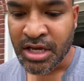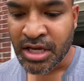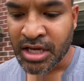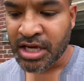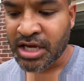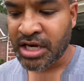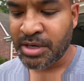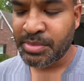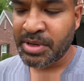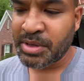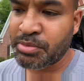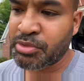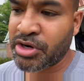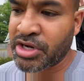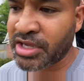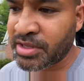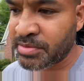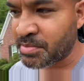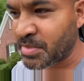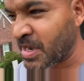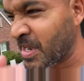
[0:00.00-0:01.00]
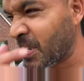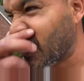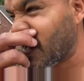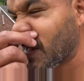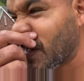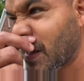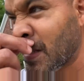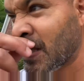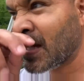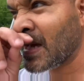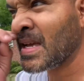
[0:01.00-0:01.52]
Gonna be bringing
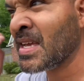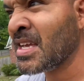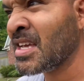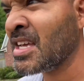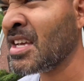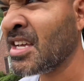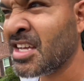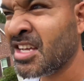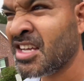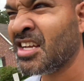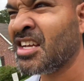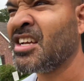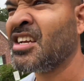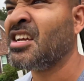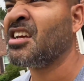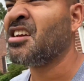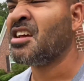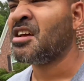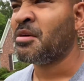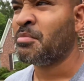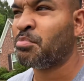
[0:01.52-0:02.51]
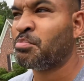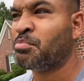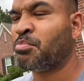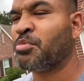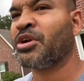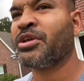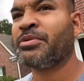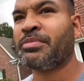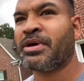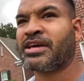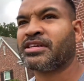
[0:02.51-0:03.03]
my
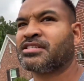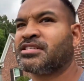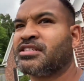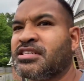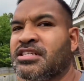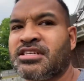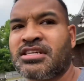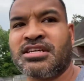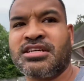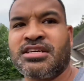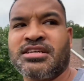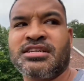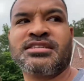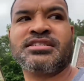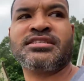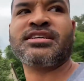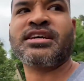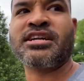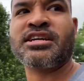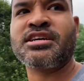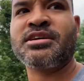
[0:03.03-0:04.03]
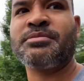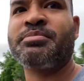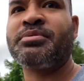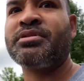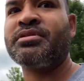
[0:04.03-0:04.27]
pretty basic setup